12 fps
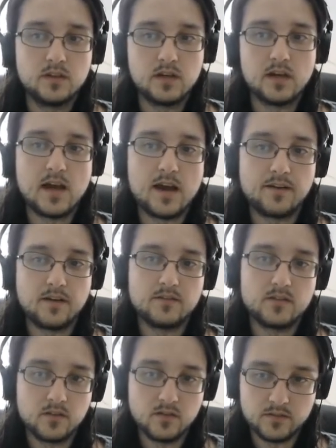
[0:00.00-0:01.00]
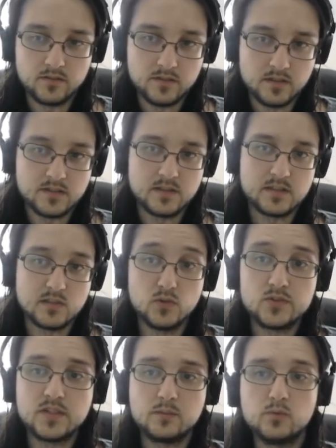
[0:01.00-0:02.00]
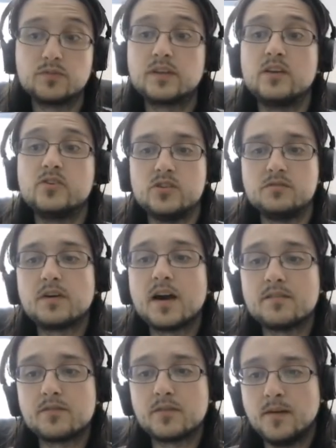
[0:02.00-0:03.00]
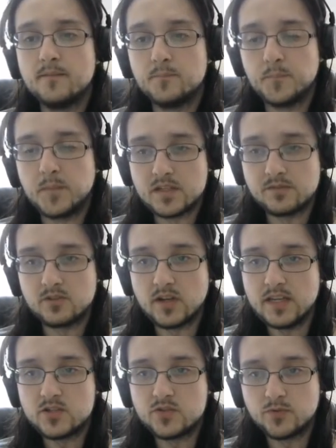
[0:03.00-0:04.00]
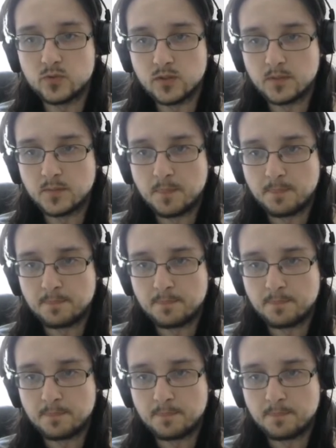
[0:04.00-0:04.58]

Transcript: or this losing move, king g5, because after h4,